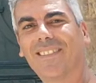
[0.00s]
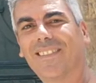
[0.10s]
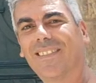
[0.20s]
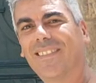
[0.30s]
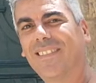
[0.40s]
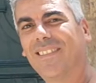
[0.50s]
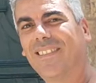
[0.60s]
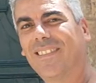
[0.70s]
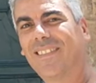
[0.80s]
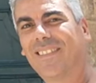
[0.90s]

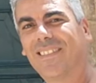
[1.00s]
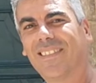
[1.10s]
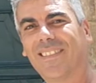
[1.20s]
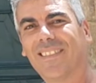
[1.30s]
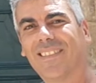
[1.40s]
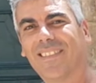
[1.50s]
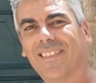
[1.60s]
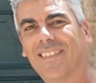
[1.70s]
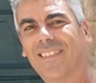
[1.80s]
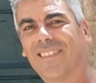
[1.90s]

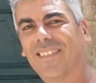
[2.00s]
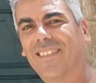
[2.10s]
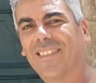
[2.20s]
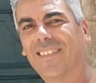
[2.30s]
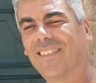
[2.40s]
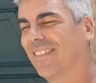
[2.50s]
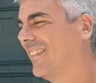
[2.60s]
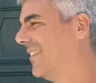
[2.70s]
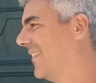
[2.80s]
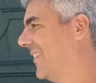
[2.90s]

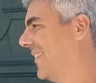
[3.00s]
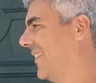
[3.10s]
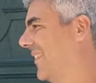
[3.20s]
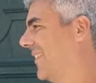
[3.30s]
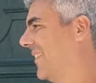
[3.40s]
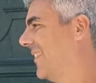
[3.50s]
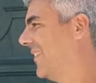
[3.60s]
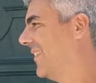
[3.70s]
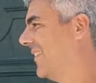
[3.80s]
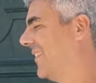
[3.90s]

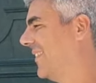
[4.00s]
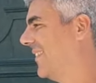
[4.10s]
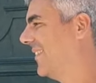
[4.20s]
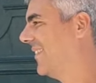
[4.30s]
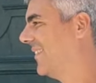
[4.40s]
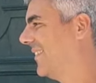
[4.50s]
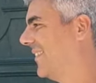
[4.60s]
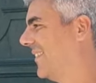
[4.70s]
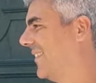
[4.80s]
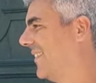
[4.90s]

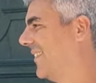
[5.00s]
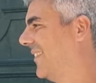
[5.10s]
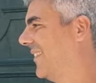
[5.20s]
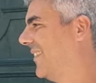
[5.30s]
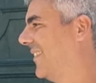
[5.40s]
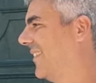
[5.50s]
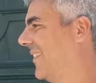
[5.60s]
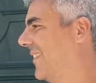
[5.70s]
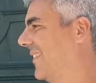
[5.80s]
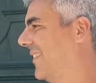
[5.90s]

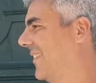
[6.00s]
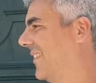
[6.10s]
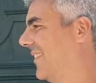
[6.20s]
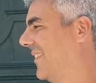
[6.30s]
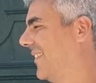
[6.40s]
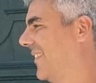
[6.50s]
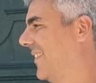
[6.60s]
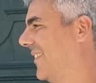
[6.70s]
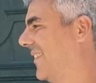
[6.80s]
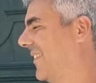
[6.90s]

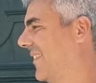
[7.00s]
[no speech]